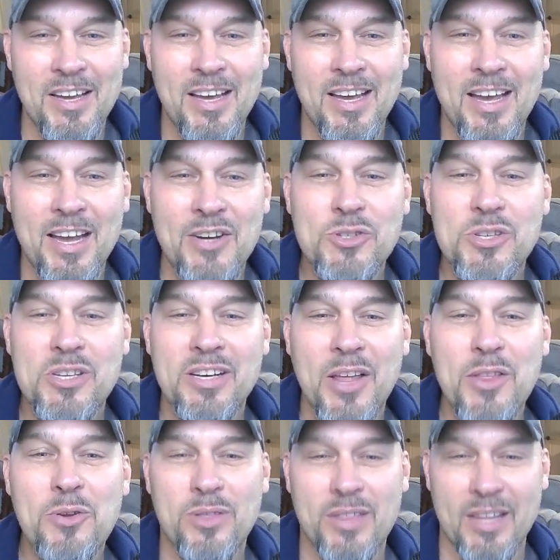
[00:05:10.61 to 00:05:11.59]
Here's
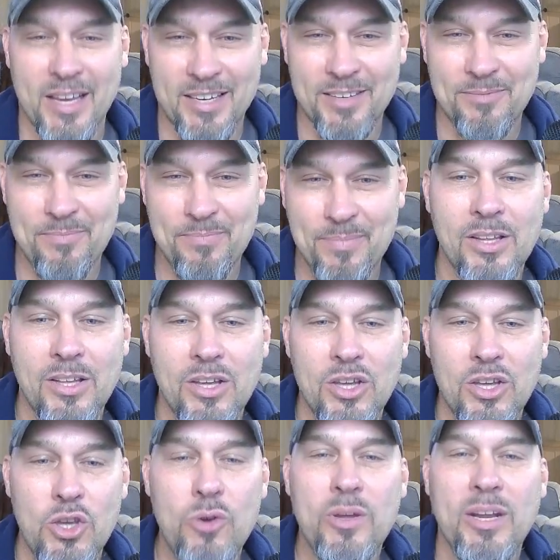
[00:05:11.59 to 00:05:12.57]
another thing.
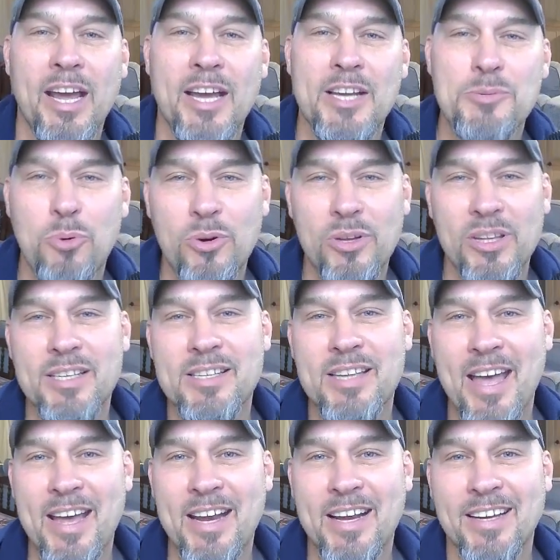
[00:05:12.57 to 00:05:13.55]
You can export this
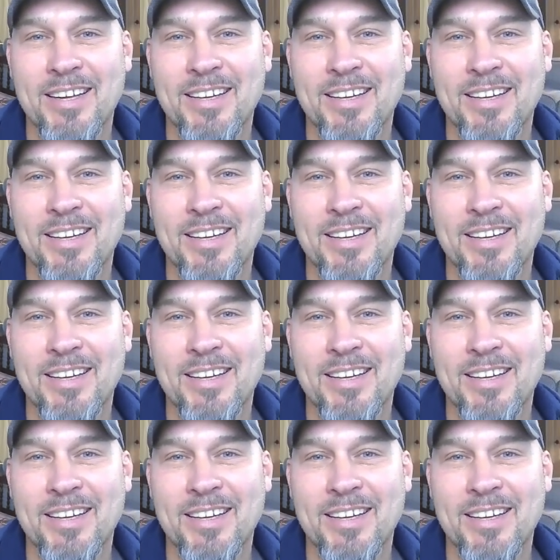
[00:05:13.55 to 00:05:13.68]
data.